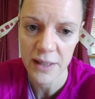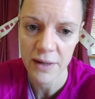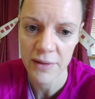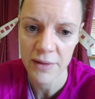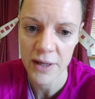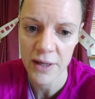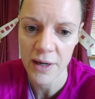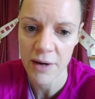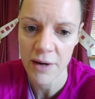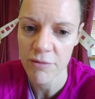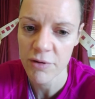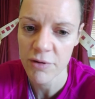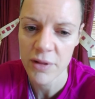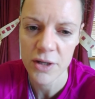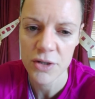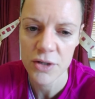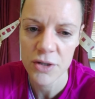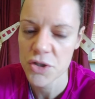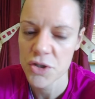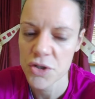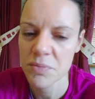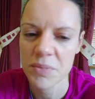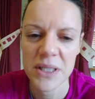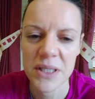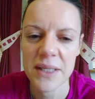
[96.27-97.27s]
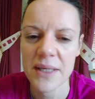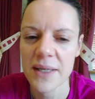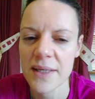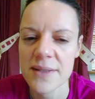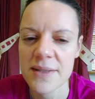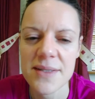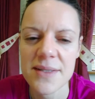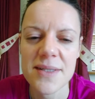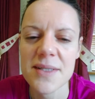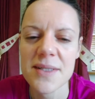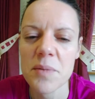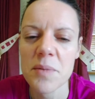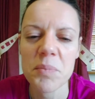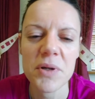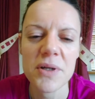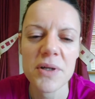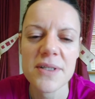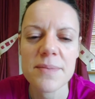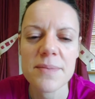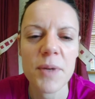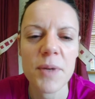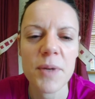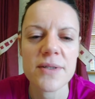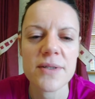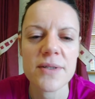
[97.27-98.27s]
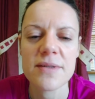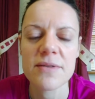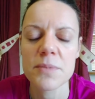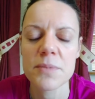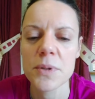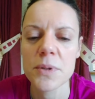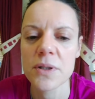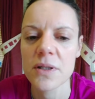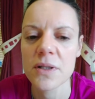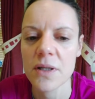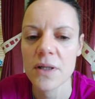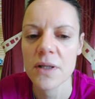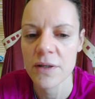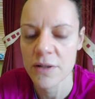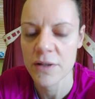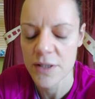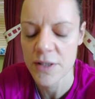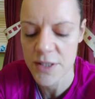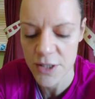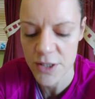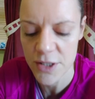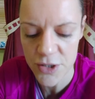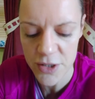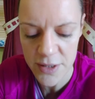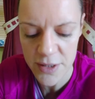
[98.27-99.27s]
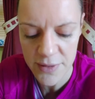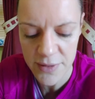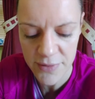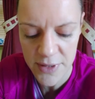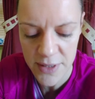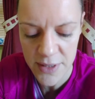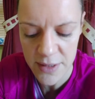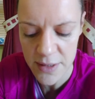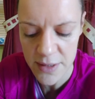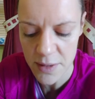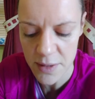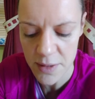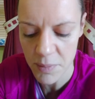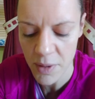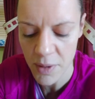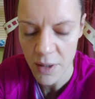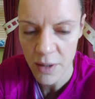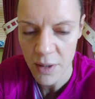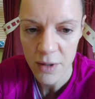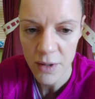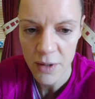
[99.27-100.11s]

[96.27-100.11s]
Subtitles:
and then everything should be as simple as possible on our digestive system.